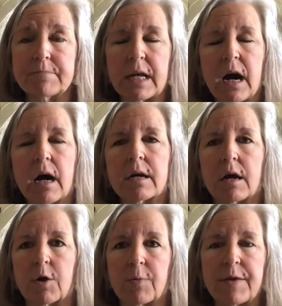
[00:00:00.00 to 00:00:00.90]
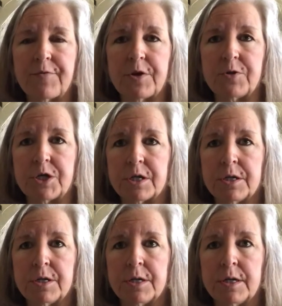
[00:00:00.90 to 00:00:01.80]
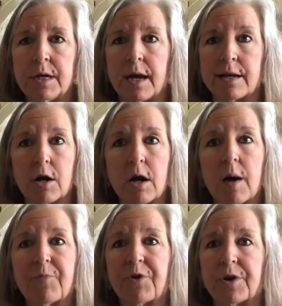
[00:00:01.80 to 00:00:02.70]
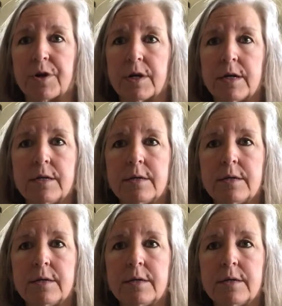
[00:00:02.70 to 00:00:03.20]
God, our refuge and our comforter,